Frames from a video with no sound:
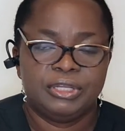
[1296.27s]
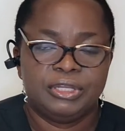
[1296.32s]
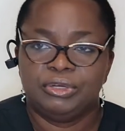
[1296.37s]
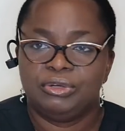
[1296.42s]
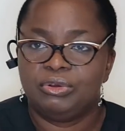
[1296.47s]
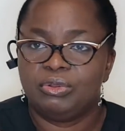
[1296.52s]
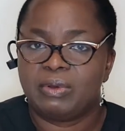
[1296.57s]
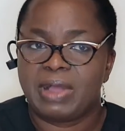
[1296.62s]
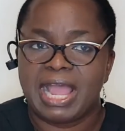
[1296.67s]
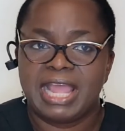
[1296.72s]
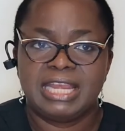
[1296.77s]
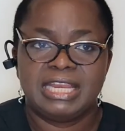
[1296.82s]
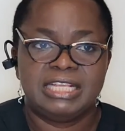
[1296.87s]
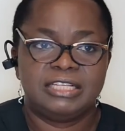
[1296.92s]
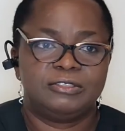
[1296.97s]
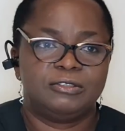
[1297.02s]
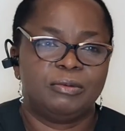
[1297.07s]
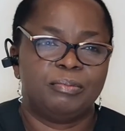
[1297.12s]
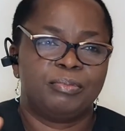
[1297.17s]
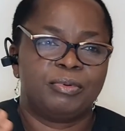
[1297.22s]
do I need
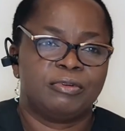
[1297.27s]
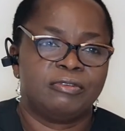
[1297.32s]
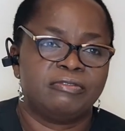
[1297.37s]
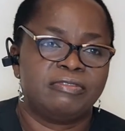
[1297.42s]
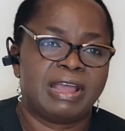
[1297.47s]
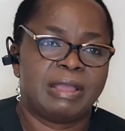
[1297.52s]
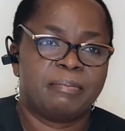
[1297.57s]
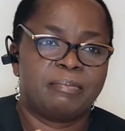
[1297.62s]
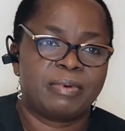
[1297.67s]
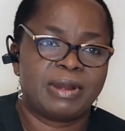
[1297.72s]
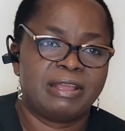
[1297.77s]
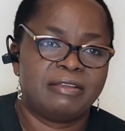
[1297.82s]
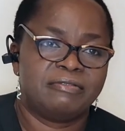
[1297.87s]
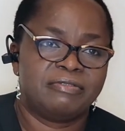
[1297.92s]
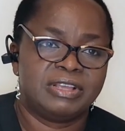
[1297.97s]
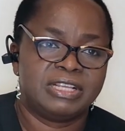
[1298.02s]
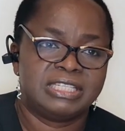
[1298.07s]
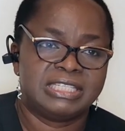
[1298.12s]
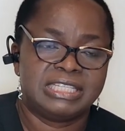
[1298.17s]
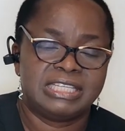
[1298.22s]
to provide
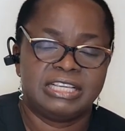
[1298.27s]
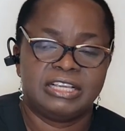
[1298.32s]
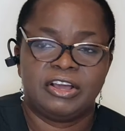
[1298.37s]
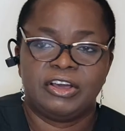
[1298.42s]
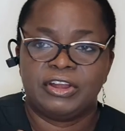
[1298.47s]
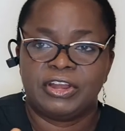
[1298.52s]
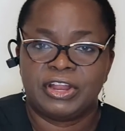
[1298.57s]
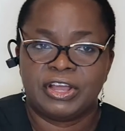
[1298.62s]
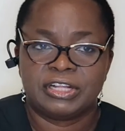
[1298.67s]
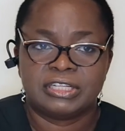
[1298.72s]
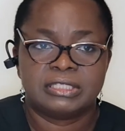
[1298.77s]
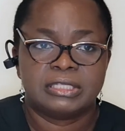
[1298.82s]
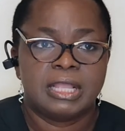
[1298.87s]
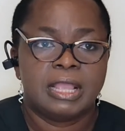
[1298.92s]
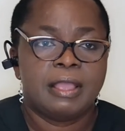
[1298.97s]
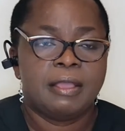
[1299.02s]
privacy or not,